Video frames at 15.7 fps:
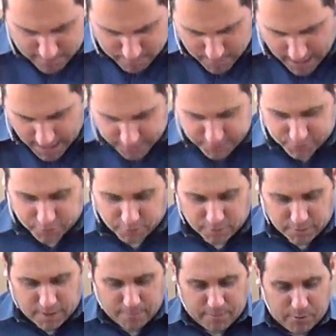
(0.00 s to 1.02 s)
and
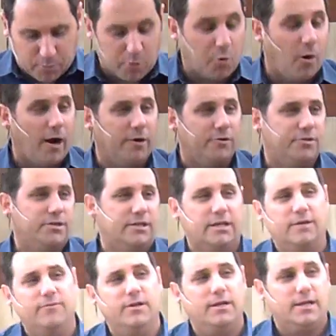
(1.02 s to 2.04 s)
master and be required
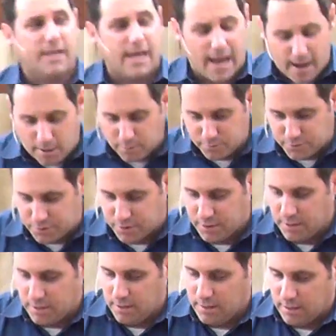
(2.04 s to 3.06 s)
to give an
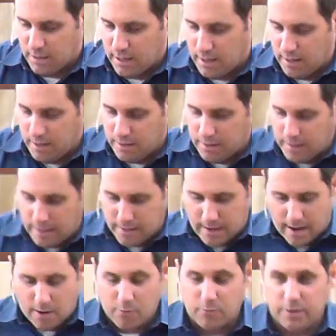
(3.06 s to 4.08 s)
account uh, and,
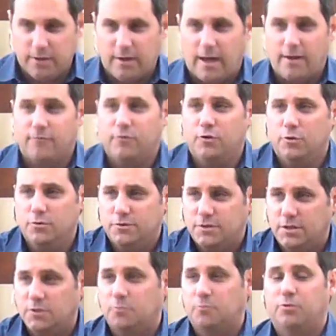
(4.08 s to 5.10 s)
and how we have
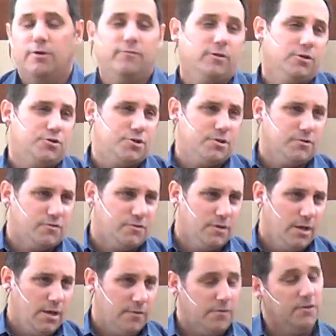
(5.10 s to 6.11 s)
used these
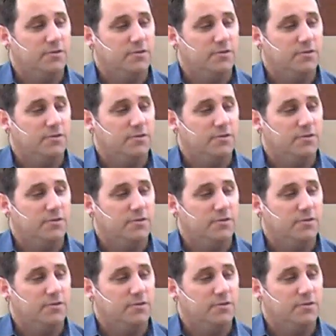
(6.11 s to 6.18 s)
privileges,